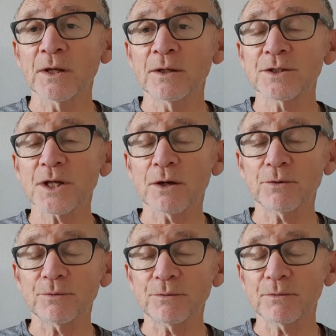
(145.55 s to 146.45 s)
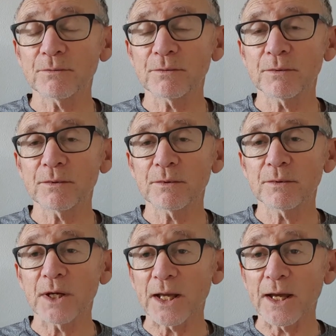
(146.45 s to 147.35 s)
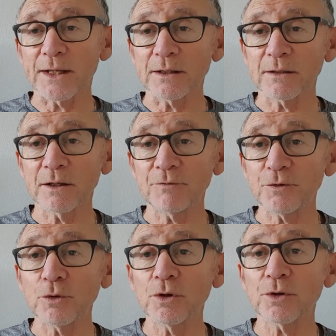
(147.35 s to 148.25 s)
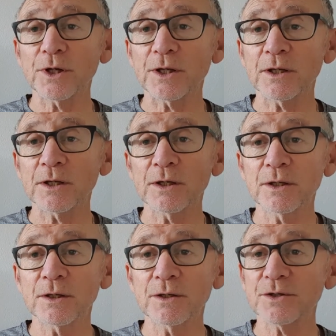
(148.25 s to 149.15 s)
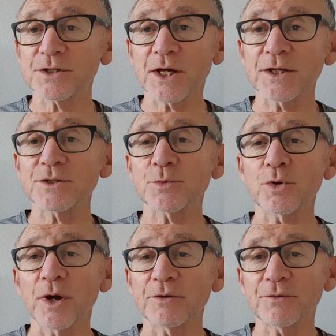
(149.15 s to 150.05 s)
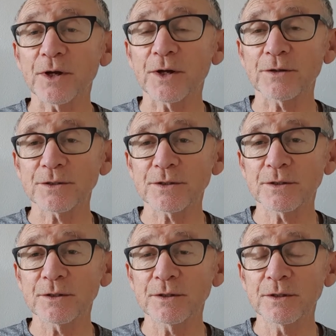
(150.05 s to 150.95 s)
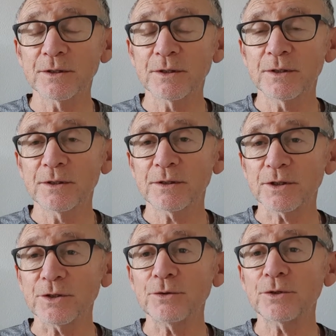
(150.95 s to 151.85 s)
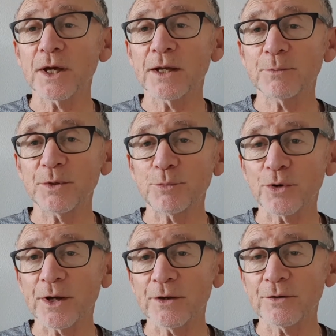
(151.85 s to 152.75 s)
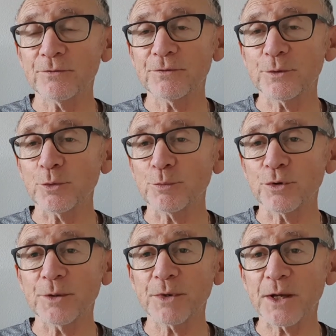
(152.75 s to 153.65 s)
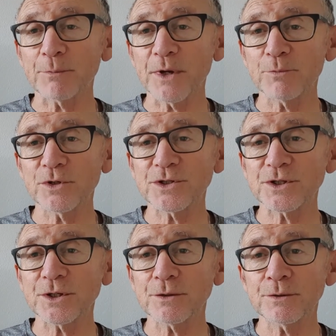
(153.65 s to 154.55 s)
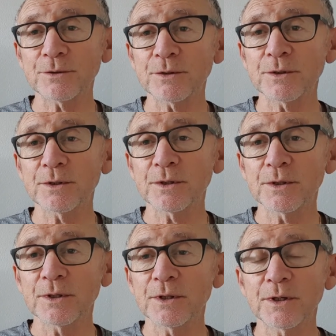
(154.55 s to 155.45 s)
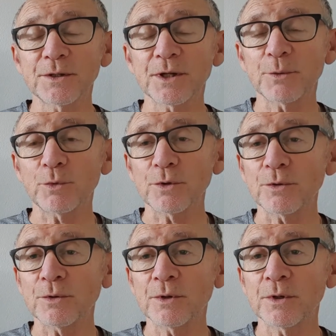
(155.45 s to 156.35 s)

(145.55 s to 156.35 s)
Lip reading: So again, if you're looking to take some great photos that you can be proud of, that will bring back memories to you, that will